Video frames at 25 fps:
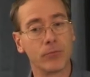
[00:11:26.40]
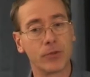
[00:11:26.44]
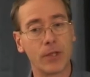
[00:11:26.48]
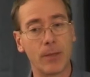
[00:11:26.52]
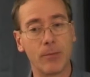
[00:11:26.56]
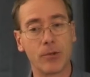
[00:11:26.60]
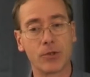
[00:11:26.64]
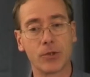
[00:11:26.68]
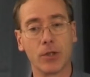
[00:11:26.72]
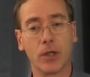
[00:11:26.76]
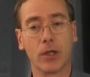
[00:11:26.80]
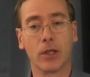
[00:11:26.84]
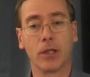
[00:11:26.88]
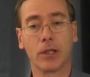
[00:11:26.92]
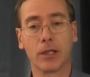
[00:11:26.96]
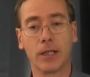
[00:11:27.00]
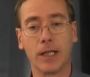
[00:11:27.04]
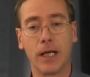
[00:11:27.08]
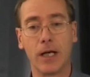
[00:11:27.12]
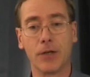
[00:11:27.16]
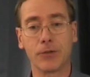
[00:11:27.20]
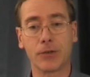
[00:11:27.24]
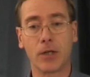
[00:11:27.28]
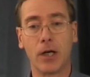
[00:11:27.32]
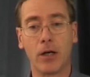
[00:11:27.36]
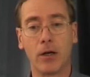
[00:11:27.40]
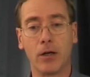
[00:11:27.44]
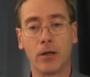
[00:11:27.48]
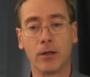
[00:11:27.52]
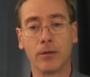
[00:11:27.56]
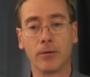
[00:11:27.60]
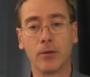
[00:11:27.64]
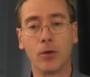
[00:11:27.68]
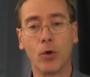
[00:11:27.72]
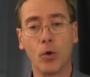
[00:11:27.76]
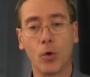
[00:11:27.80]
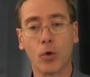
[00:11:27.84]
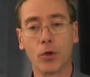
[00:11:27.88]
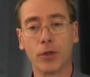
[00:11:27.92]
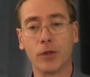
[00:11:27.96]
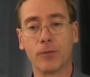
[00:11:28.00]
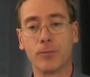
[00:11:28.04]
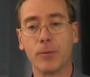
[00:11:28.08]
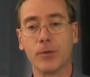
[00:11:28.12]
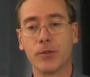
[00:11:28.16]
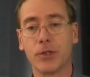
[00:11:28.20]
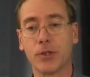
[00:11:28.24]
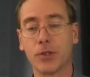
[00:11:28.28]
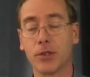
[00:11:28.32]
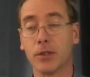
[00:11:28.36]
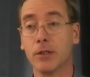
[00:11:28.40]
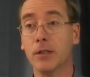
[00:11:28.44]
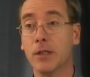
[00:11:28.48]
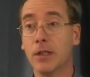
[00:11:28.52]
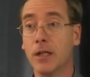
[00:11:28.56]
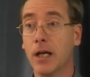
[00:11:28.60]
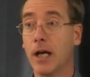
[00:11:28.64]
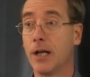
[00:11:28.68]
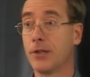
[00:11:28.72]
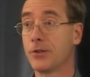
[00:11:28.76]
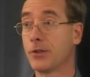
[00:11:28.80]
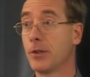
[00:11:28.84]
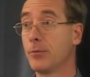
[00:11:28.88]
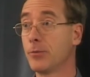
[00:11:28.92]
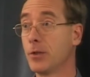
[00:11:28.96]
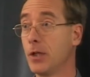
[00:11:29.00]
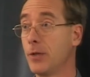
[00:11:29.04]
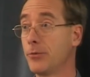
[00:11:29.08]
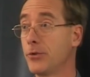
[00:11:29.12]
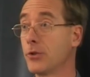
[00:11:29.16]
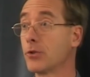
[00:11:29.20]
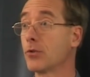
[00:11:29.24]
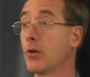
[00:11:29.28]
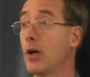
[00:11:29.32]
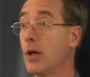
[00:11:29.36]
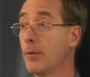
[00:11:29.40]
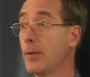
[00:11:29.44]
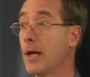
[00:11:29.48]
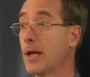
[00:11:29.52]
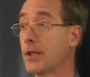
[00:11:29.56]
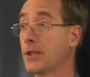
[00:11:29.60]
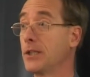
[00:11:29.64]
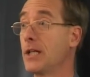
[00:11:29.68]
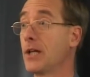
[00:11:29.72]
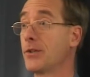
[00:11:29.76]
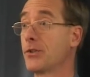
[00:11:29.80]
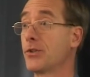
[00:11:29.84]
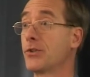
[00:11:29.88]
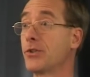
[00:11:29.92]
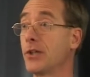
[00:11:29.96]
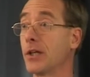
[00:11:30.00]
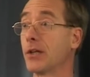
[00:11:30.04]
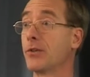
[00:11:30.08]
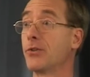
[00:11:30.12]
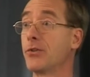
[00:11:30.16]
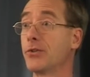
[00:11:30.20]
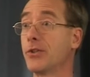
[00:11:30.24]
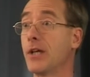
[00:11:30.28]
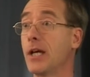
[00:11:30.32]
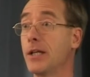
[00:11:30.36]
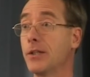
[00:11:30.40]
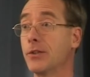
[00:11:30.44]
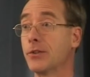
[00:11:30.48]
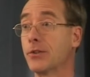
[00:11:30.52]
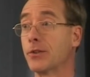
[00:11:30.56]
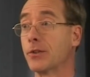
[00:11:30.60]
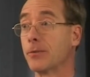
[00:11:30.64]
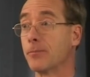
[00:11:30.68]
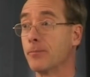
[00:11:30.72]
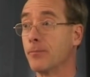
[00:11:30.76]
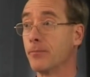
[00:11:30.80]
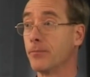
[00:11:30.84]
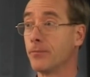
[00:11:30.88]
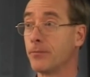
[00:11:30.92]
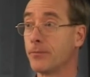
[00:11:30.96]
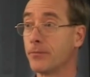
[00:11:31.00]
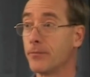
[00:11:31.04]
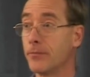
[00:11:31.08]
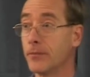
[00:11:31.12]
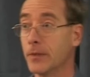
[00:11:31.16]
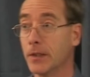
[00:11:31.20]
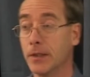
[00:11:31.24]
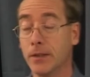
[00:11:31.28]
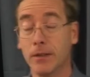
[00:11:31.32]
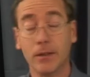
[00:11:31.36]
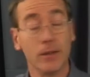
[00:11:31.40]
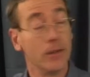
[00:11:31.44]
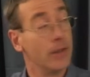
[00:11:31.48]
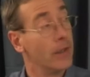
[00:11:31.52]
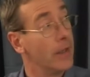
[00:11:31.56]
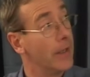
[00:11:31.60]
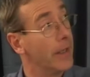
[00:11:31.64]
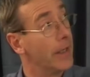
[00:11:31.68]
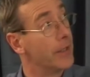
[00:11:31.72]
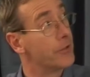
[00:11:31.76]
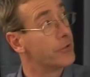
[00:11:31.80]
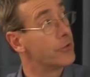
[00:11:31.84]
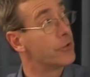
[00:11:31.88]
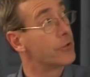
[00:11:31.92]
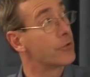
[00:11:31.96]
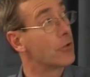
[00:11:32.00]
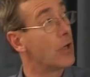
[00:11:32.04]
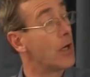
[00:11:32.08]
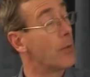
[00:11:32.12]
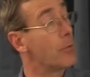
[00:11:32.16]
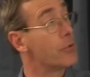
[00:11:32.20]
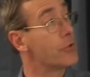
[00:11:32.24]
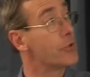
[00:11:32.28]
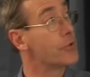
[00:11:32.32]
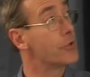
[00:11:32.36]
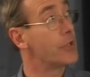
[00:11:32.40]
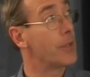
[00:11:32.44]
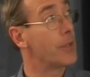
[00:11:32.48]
semicircular canals are an organ of position and sometimes described actually as a sixth sense. Uh, it's described as a